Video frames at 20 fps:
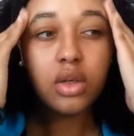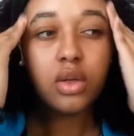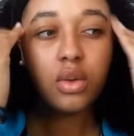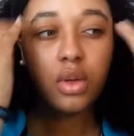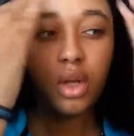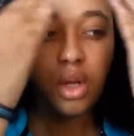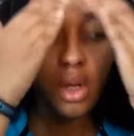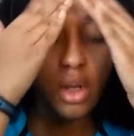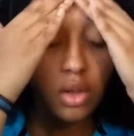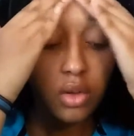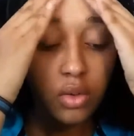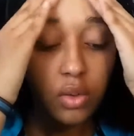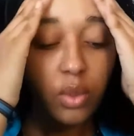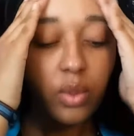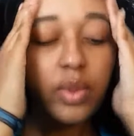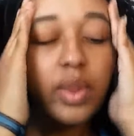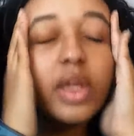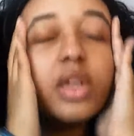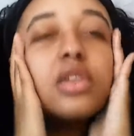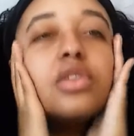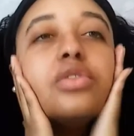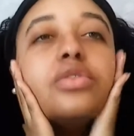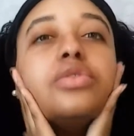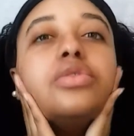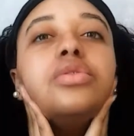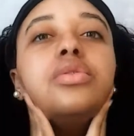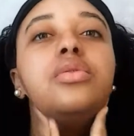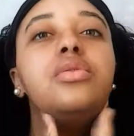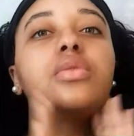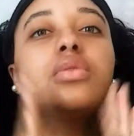but this is
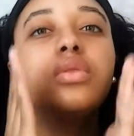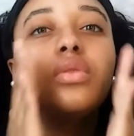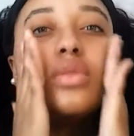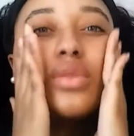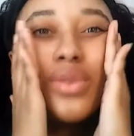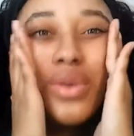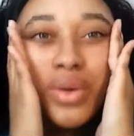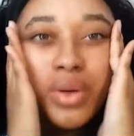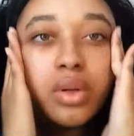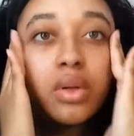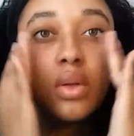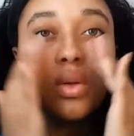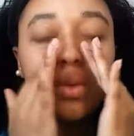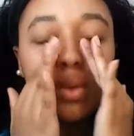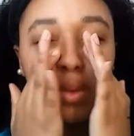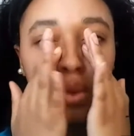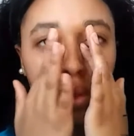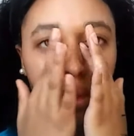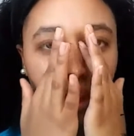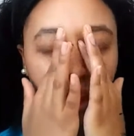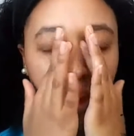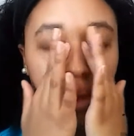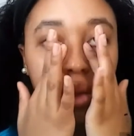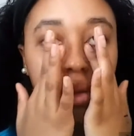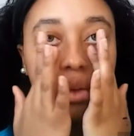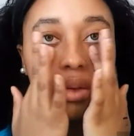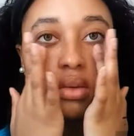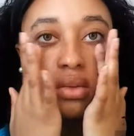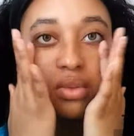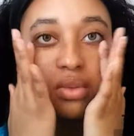definitely a go-to for dewy looks.